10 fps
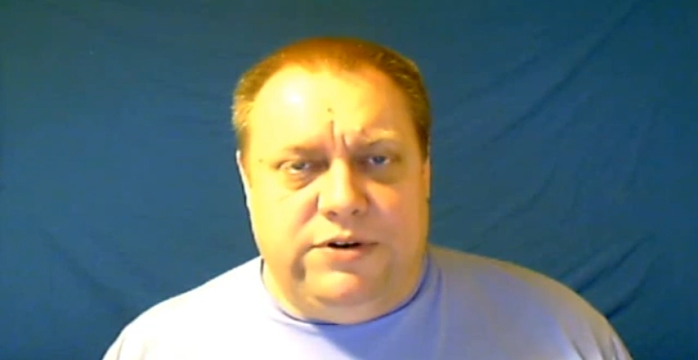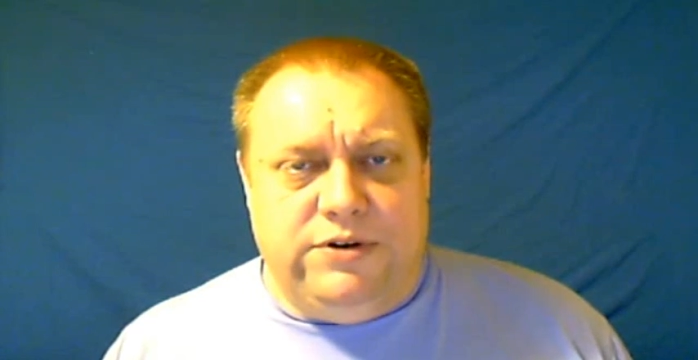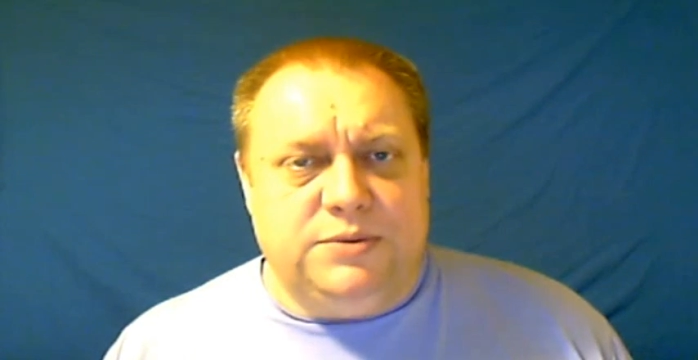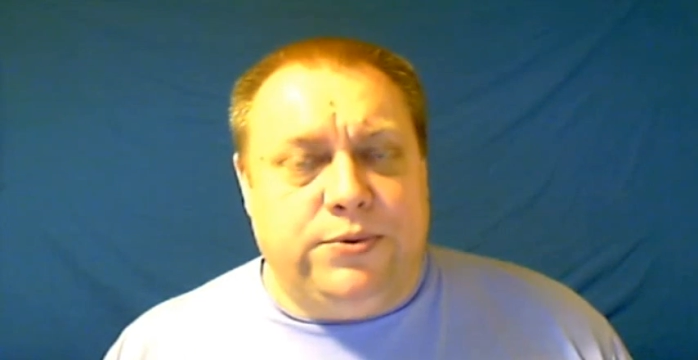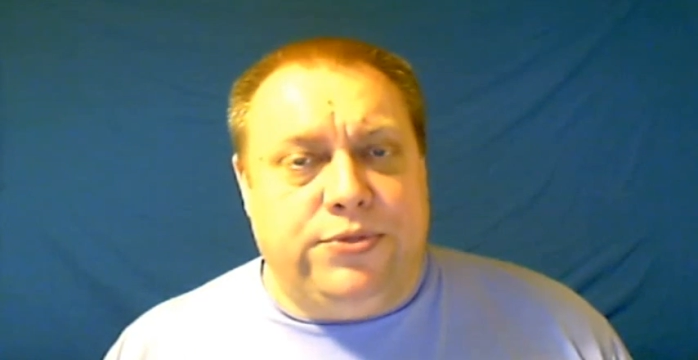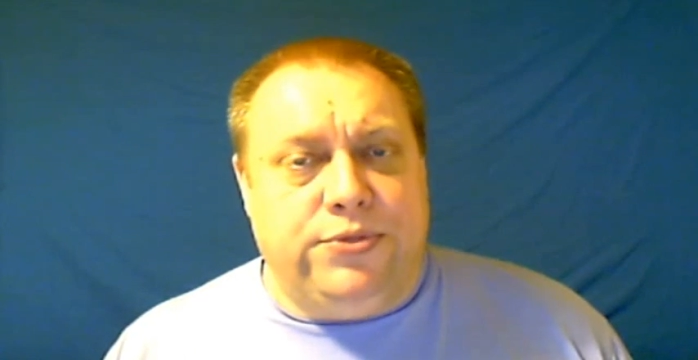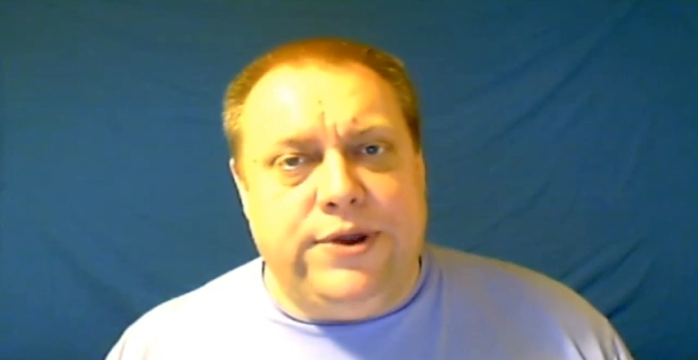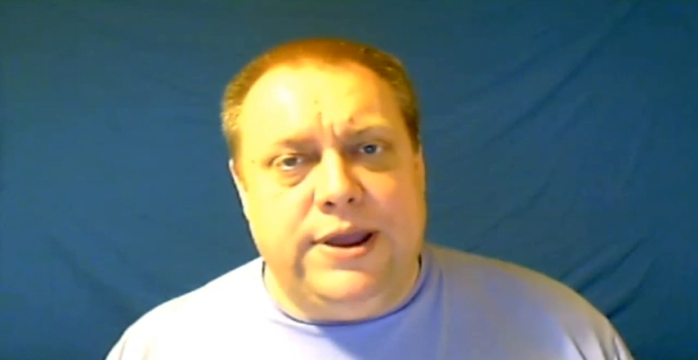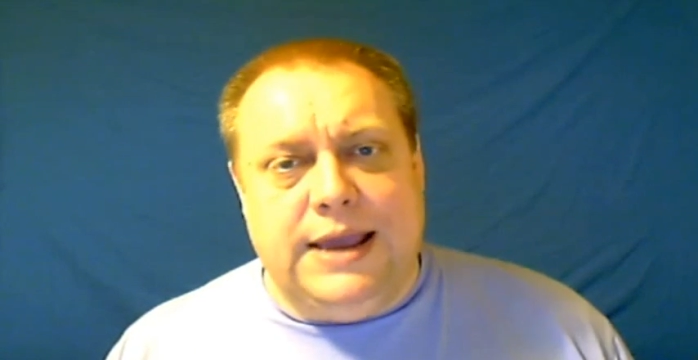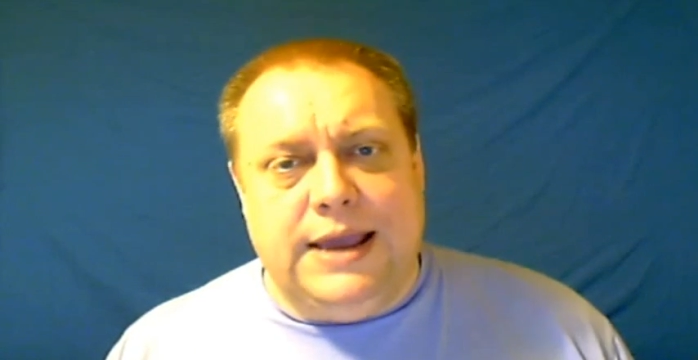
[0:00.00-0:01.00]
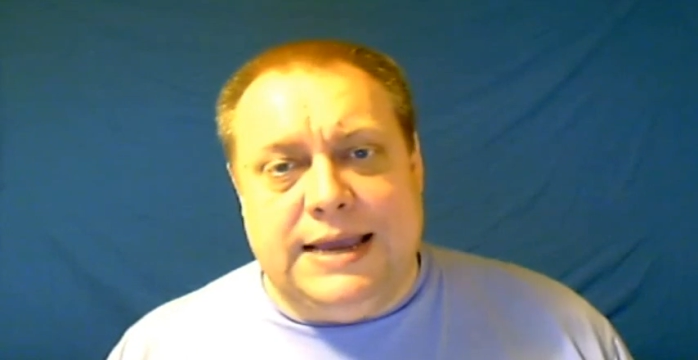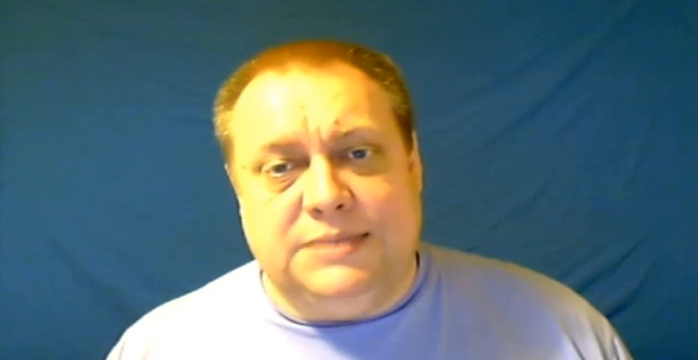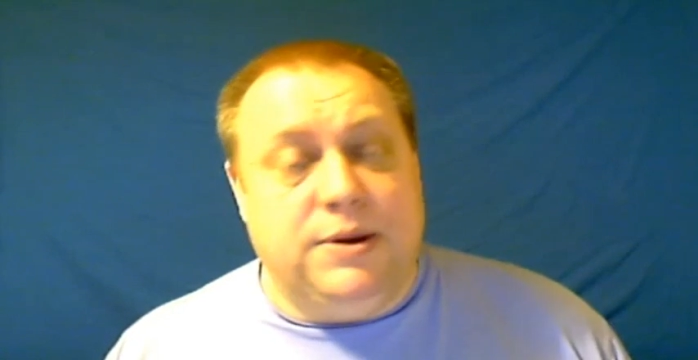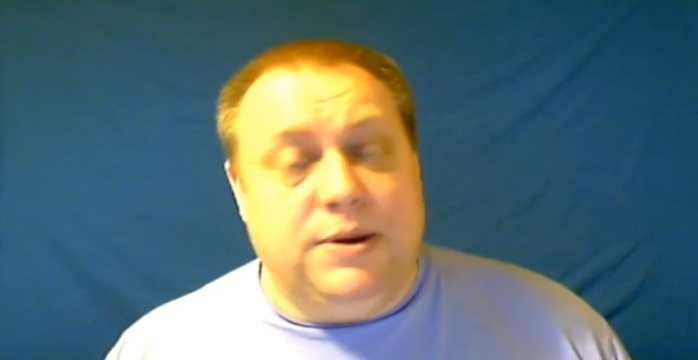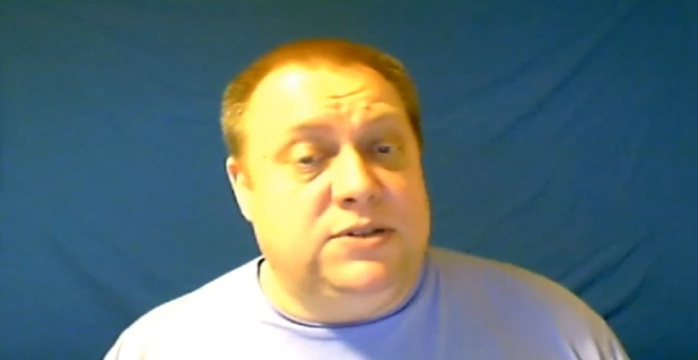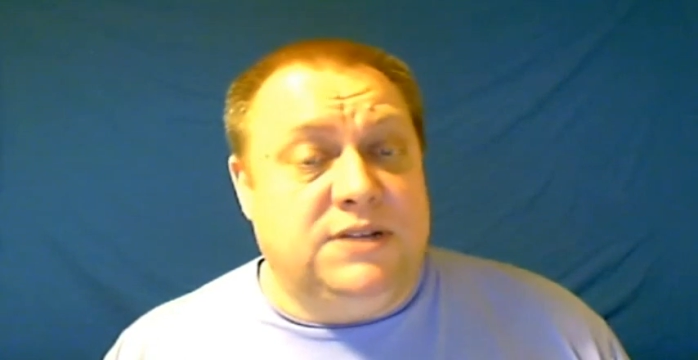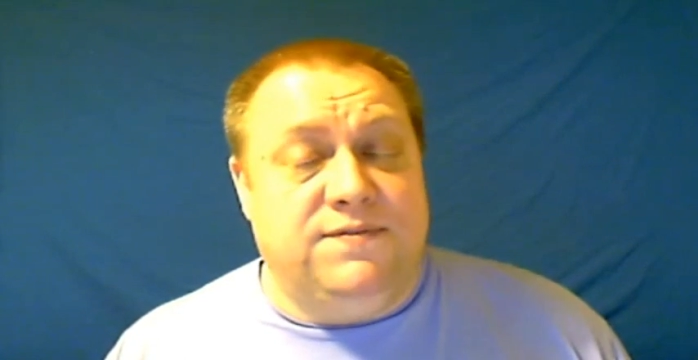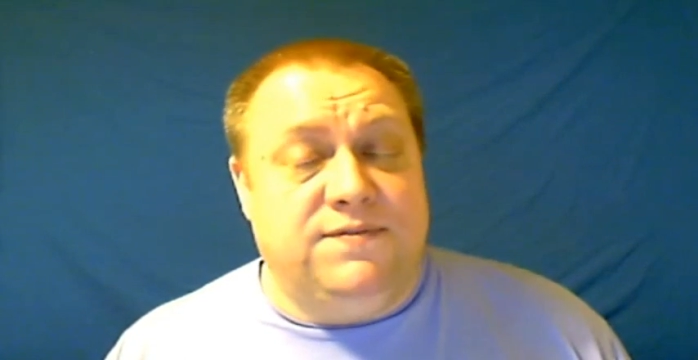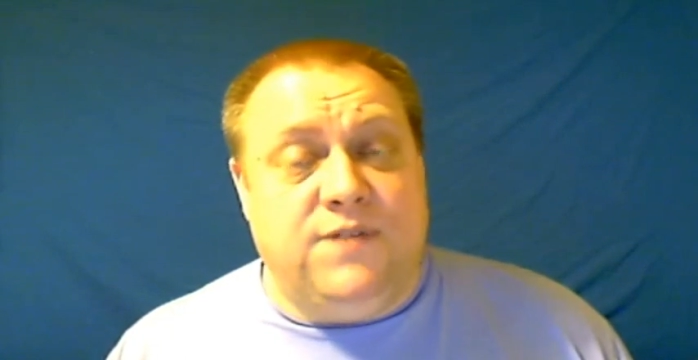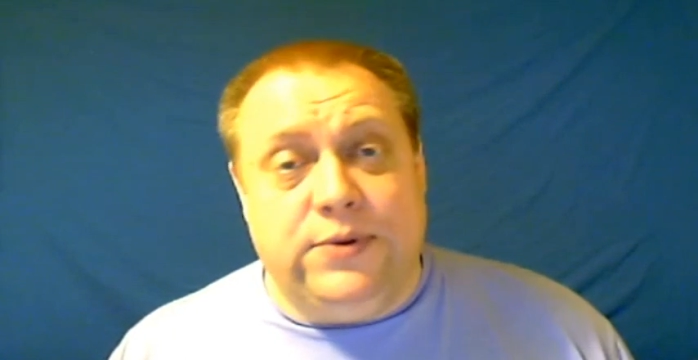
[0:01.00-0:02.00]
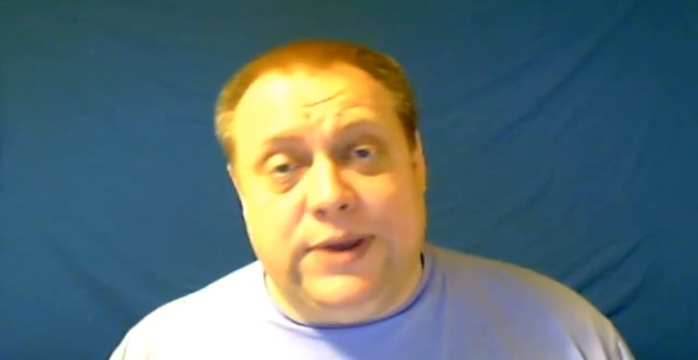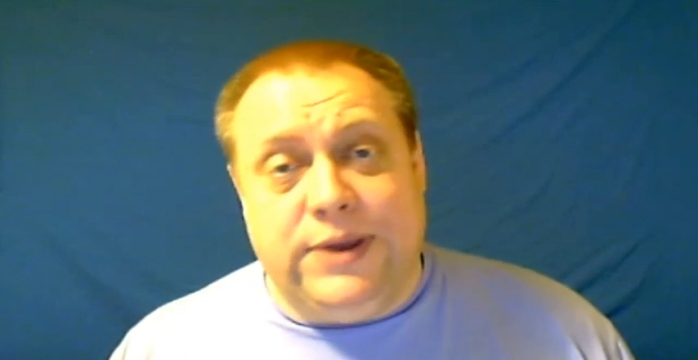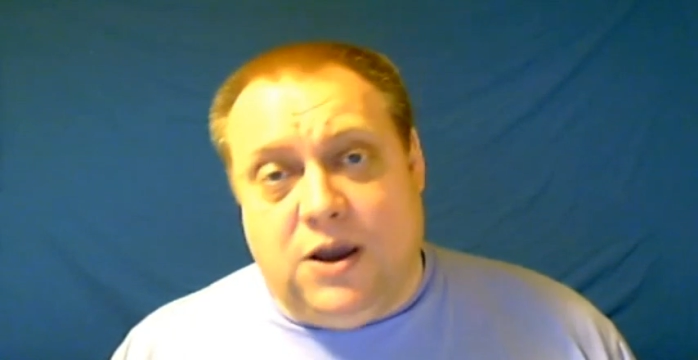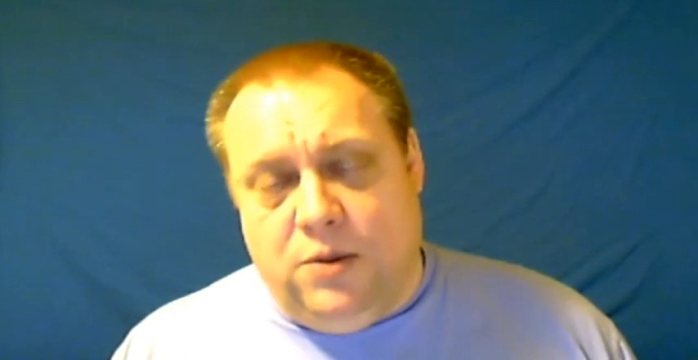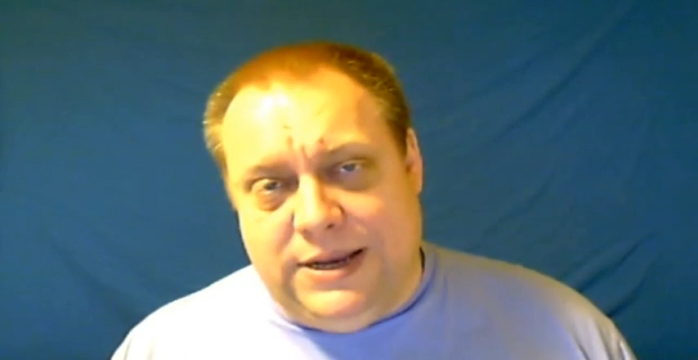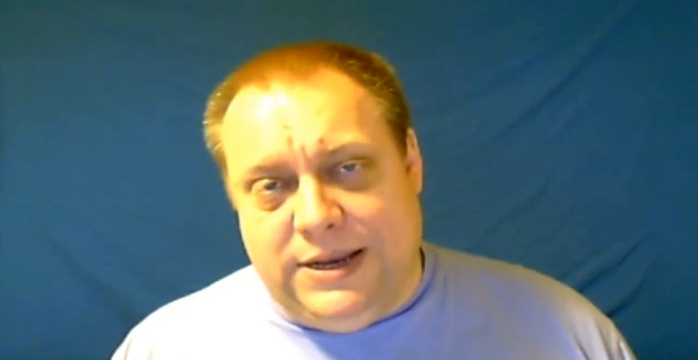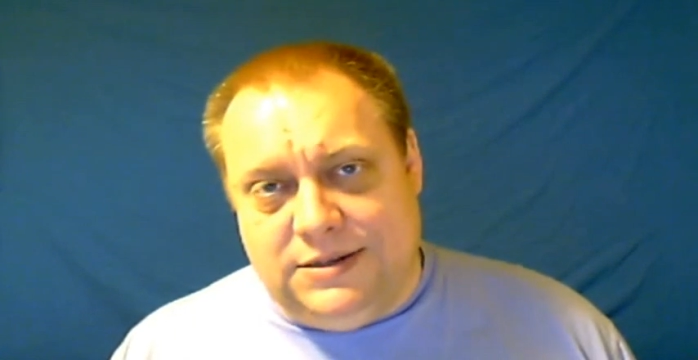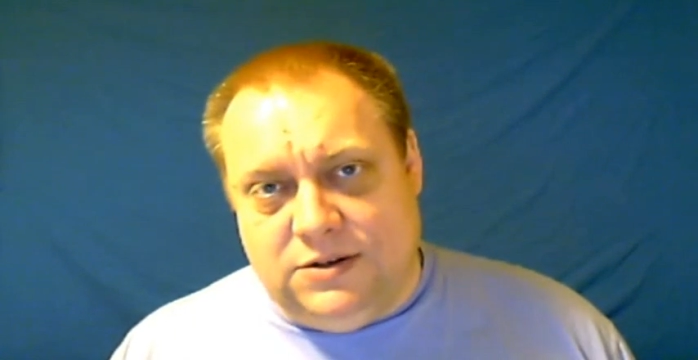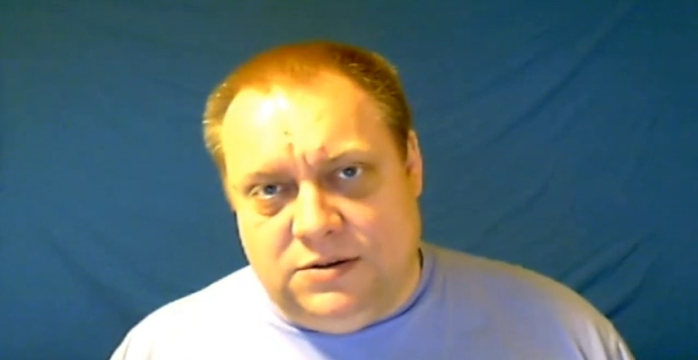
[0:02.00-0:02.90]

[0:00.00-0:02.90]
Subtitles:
Griswold3 has posted the following comment